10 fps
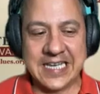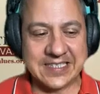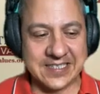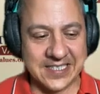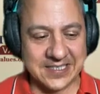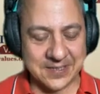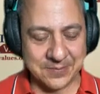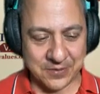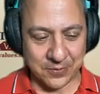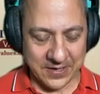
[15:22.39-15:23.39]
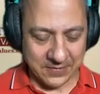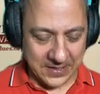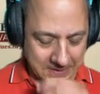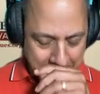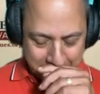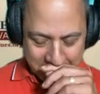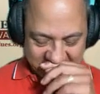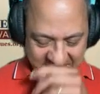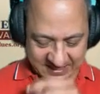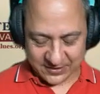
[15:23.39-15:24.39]
Texasisms or whatever they call
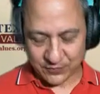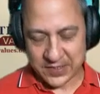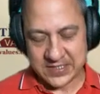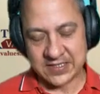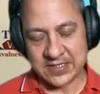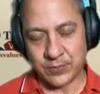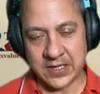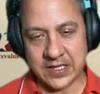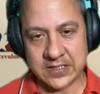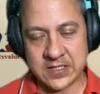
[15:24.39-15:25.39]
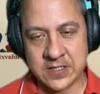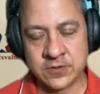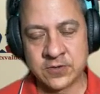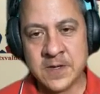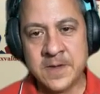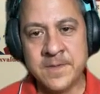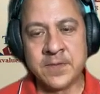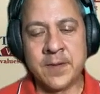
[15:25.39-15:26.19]
them in Texas, phrases that we like to use.